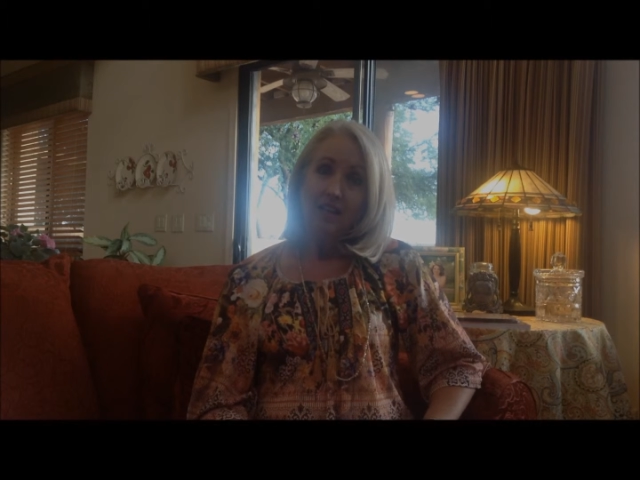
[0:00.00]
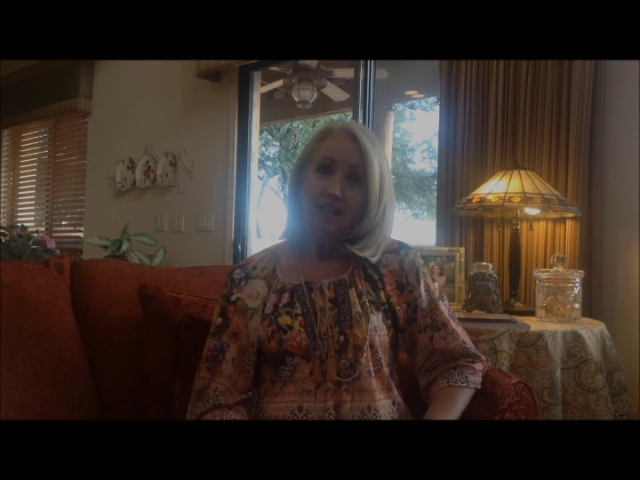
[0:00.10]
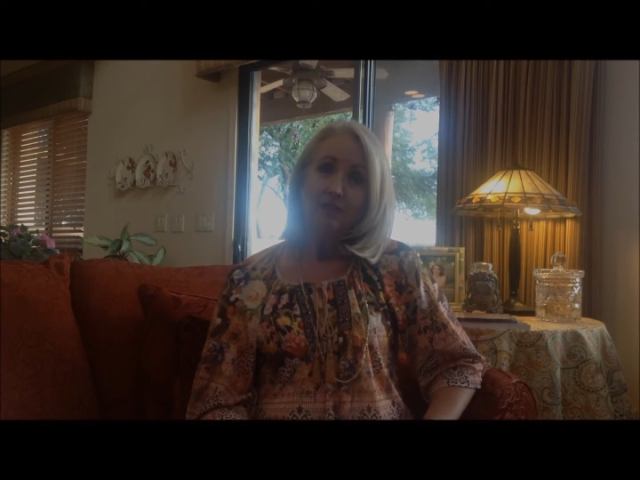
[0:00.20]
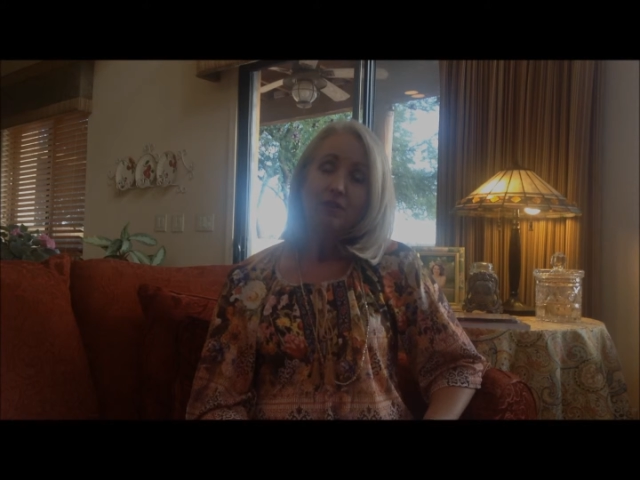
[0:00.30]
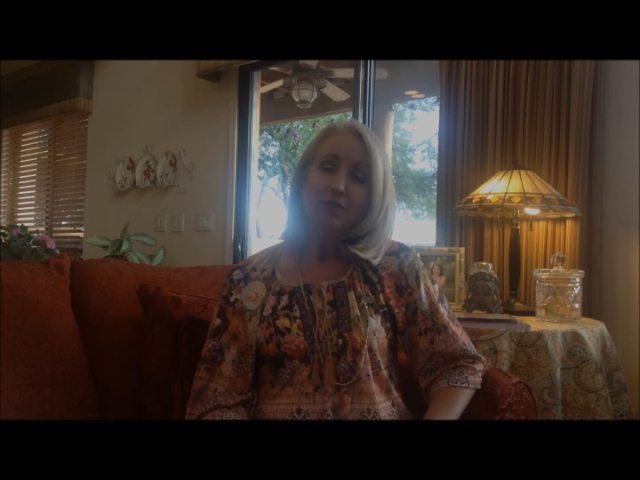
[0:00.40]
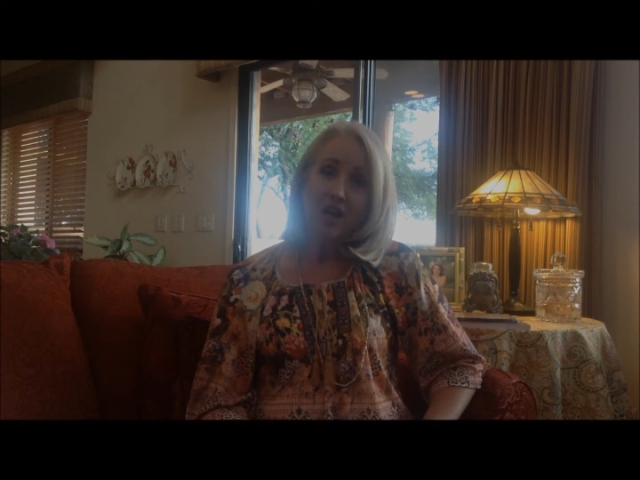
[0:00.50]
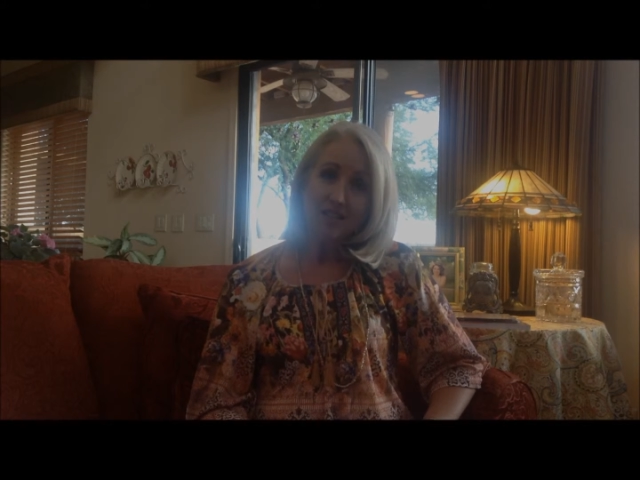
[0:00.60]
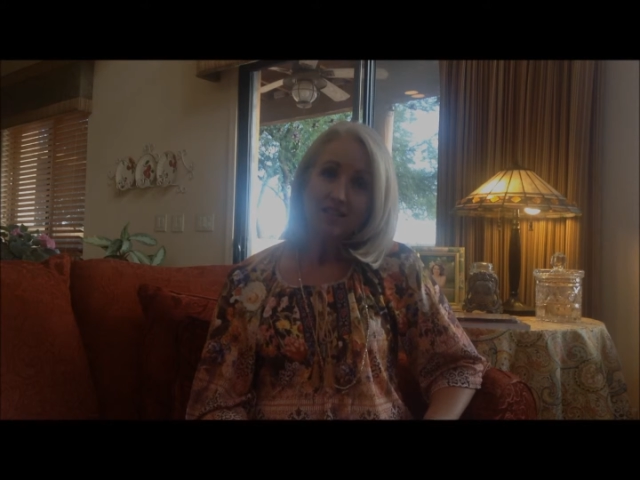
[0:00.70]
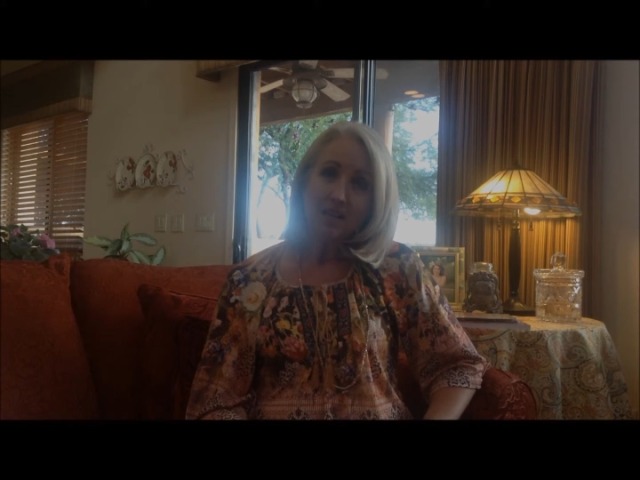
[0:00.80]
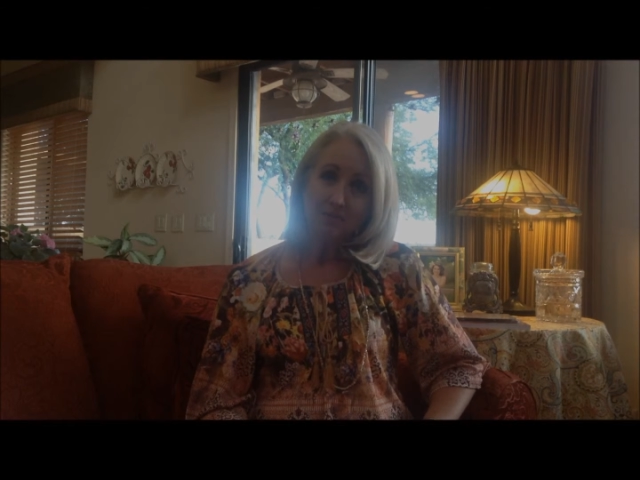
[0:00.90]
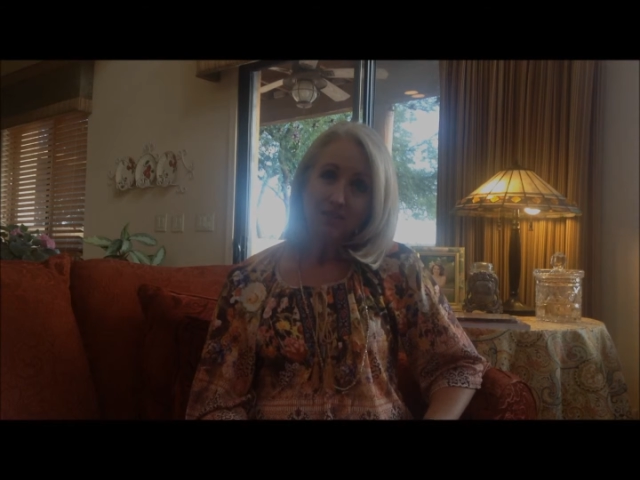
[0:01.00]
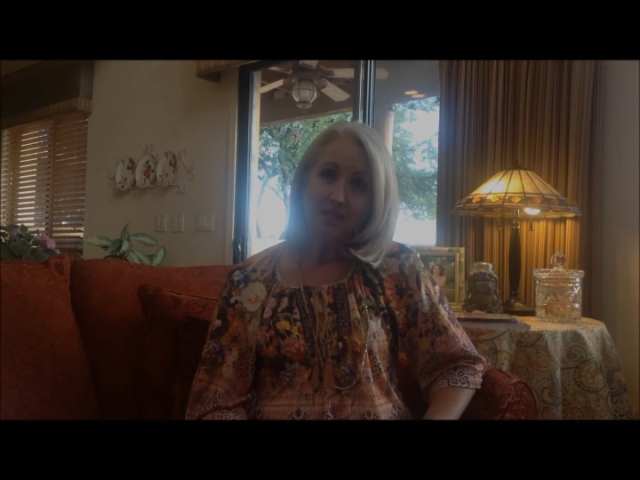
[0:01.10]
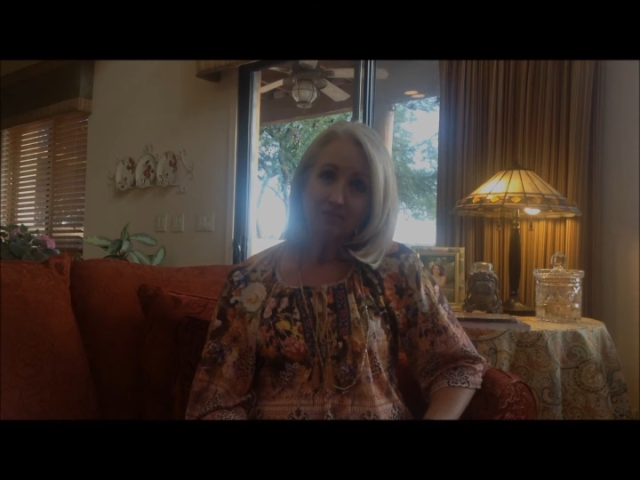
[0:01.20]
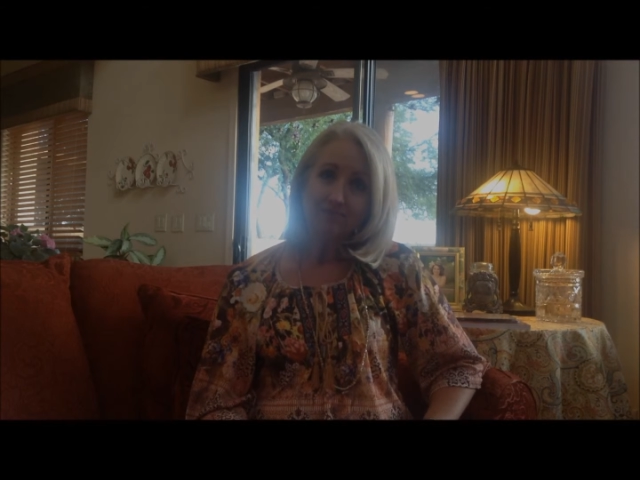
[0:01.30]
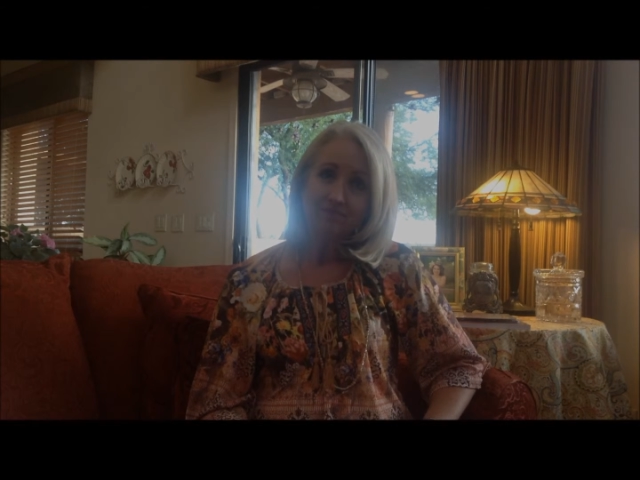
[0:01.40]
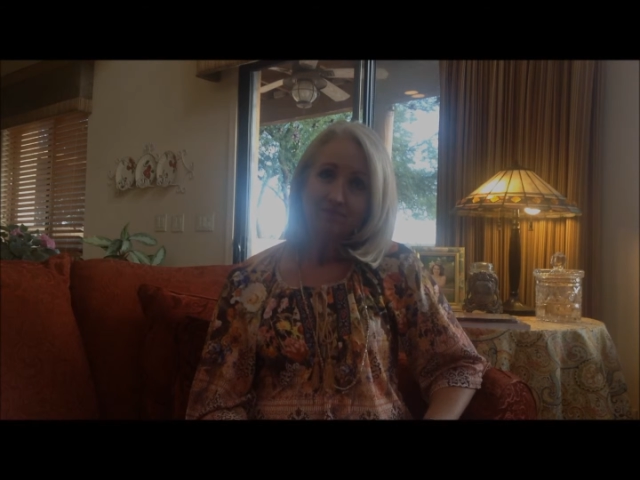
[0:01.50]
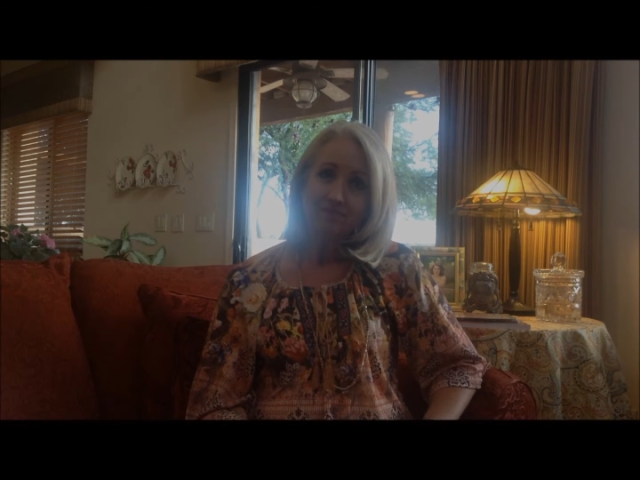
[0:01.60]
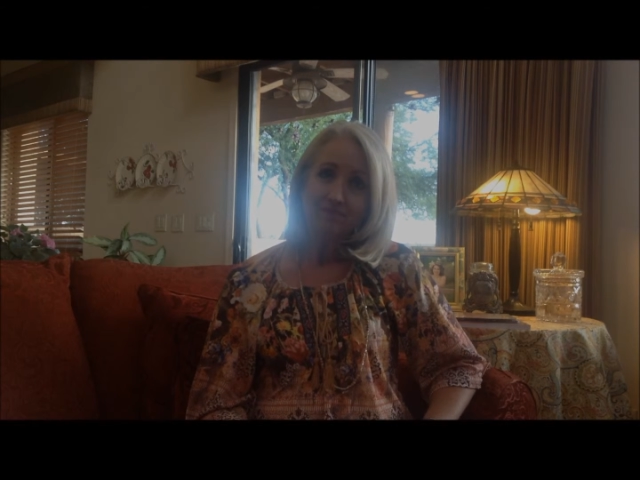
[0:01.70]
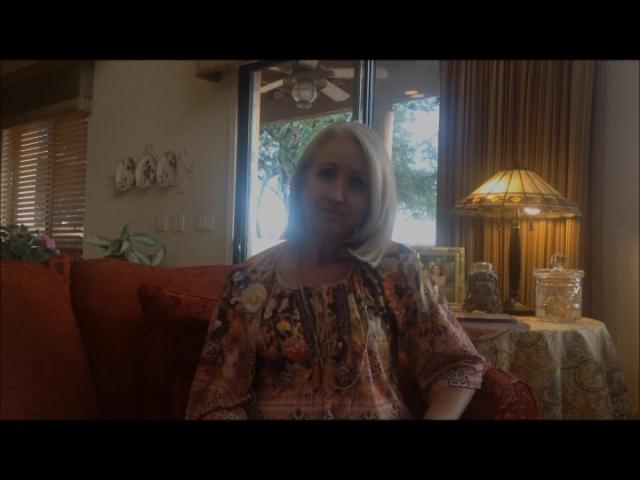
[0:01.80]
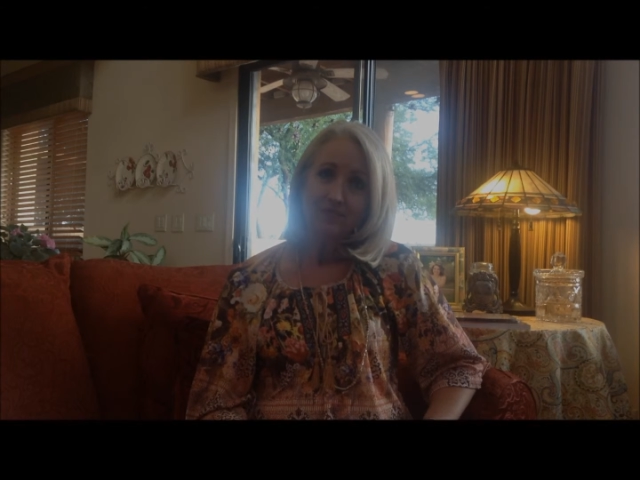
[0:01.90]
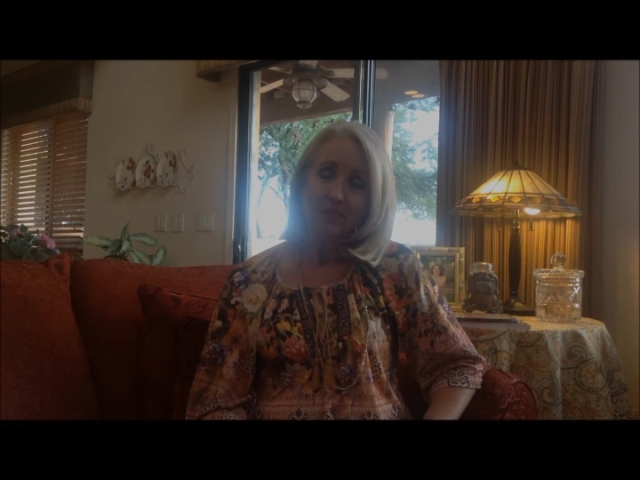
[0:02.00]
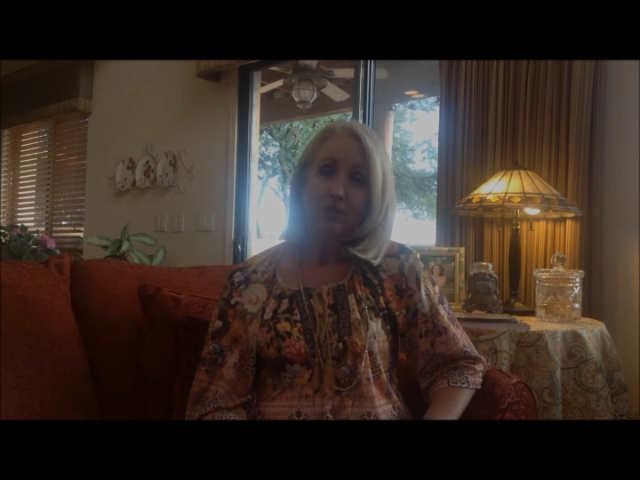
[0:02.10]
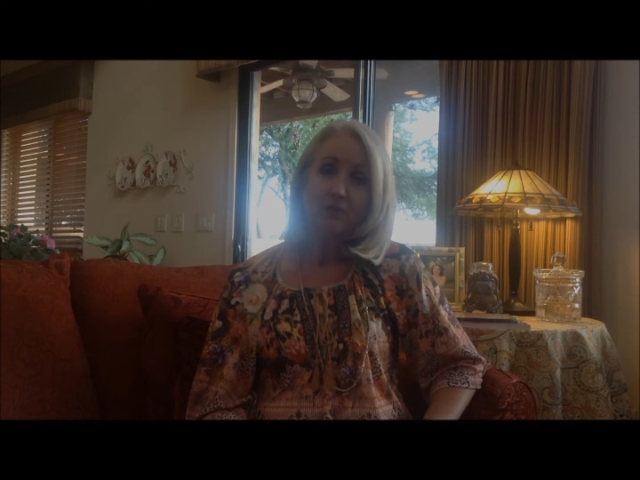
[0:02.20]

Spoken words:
If you've lost something, if